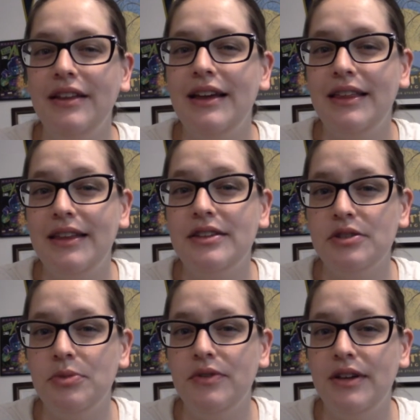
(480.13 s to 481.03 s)
like things are
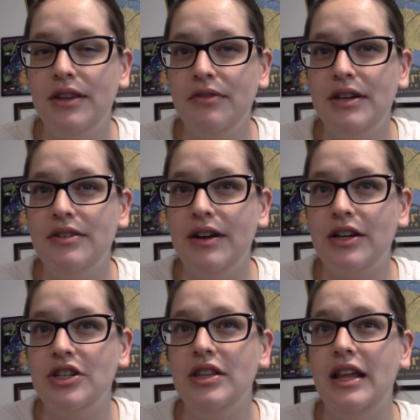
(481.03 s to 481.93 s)
moving in the right
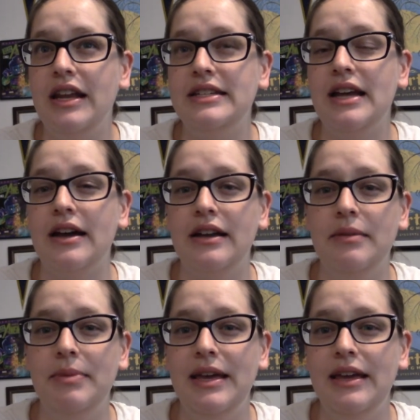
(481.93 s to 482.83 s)
direction. That it's not going to
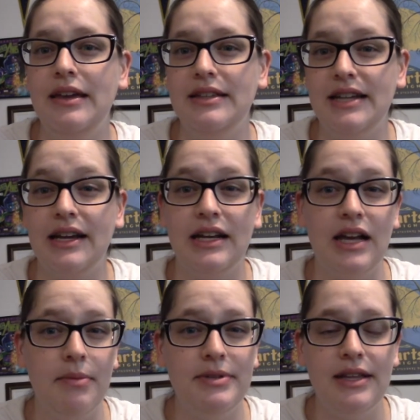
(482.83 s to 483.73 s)
be, it's not going to
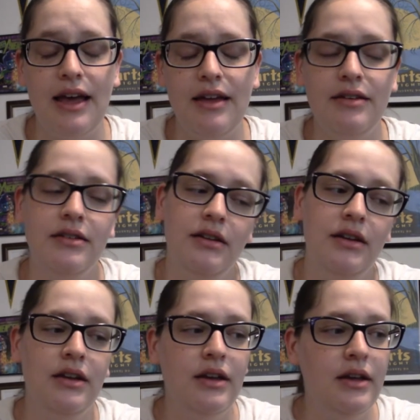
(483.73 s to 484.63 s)
come to that.
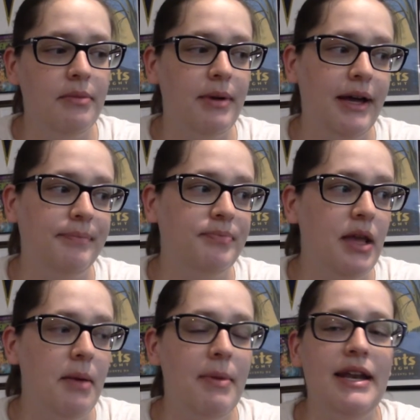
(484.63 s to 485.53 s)
But
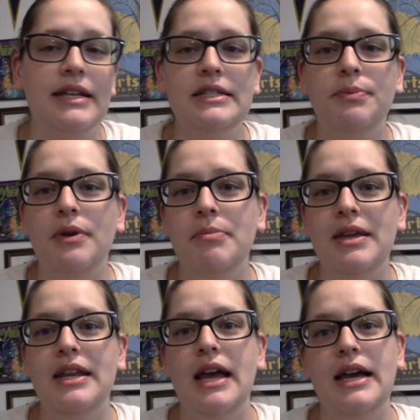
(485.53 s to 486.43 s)
my next
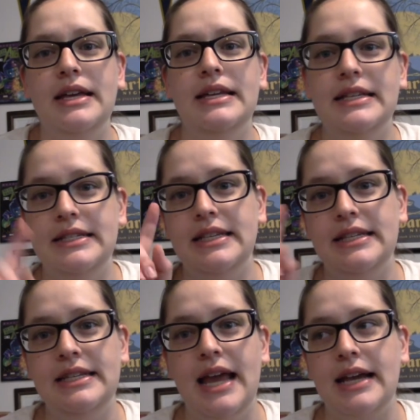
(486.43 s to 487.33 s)
appointment uh, is
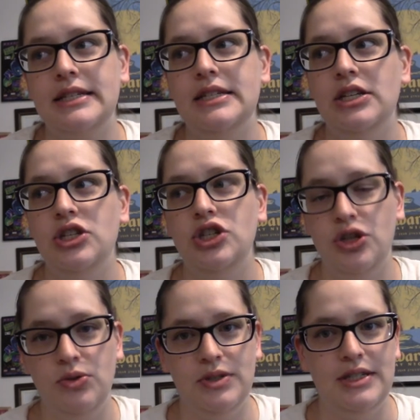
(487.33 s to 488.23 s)
this next
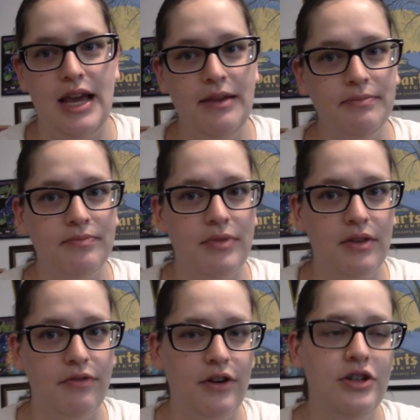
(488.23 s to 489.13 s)
Tuesday, the
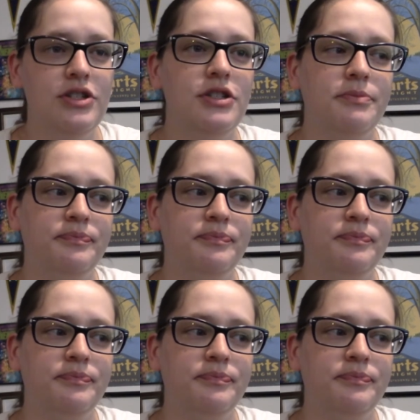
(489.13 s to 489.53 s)
1st.